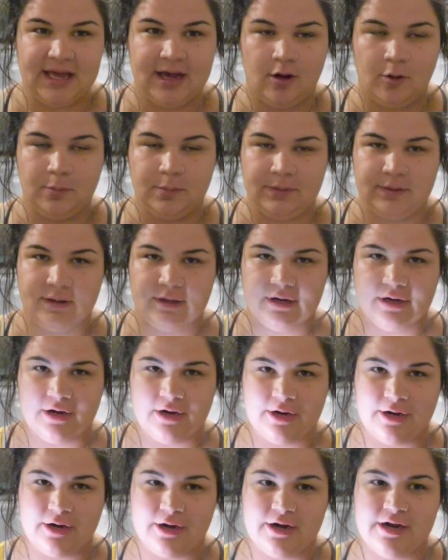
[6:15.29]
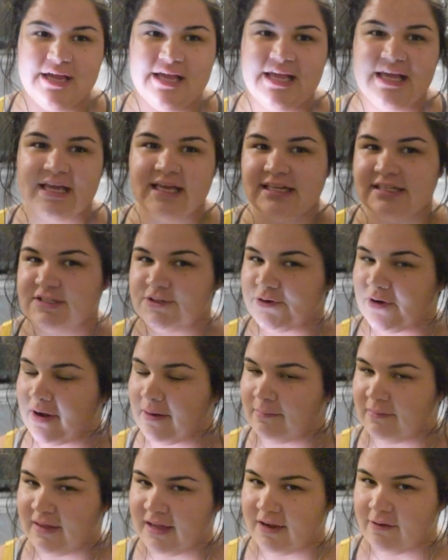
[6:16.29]
I'll put her
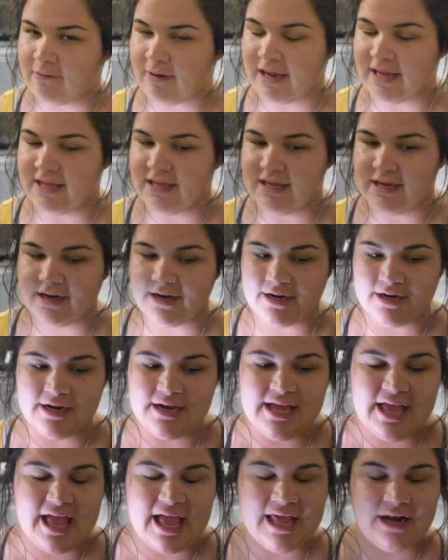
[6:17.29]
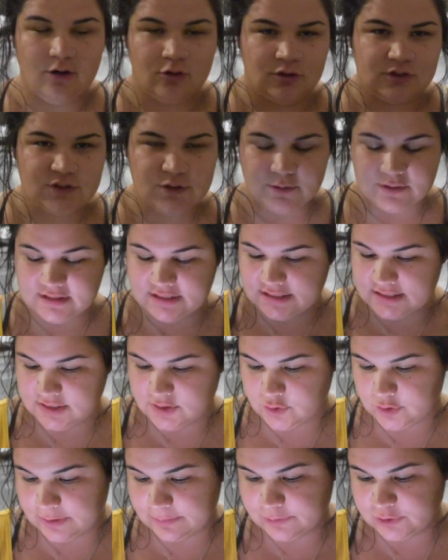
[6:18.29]
Instagram link right here and also in the
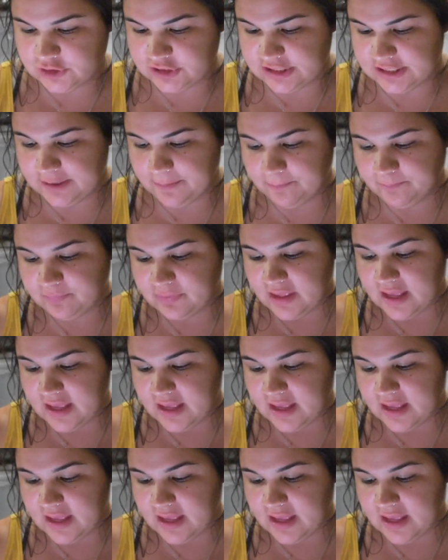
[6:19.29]
description.